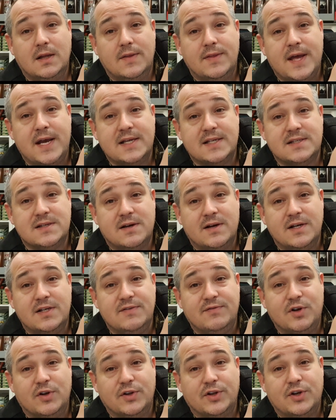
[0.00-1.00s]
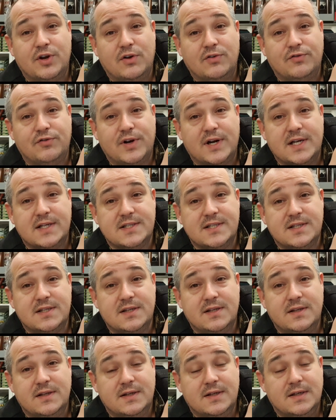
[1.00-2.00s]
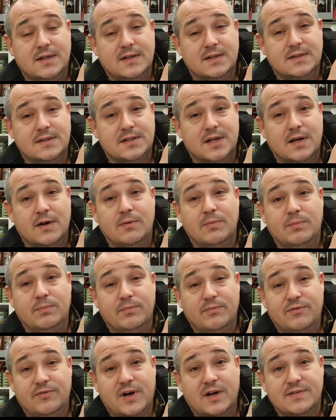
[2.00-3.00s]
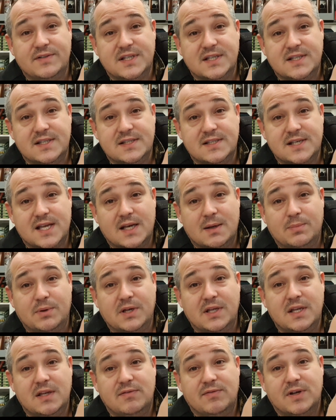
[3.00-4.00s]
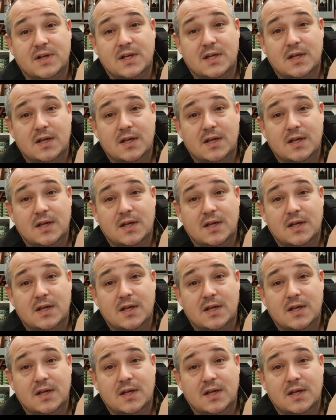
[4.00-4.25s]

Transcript: That side, you've got the contrast, so five settings again, I believe.